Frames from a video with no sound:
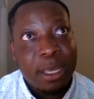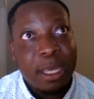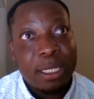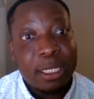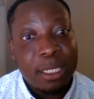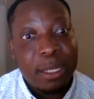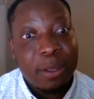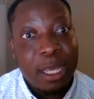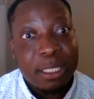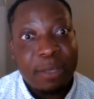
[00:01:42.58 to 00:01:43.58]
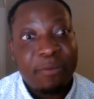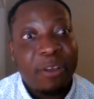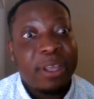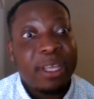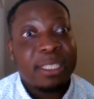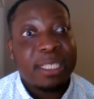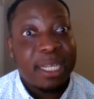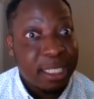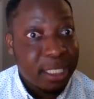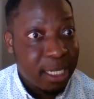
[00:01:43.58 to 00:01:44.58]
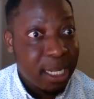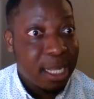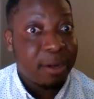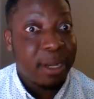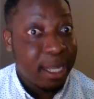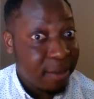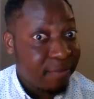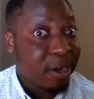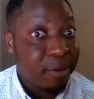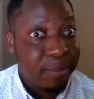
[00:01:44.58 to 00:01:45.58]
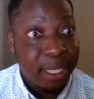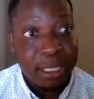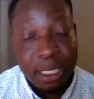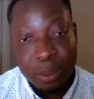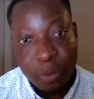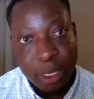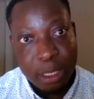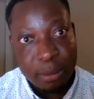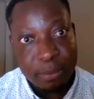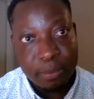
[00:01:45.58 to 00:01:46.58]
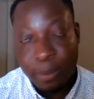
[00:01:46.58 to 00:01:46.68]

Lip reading: and it's a very international environment as well.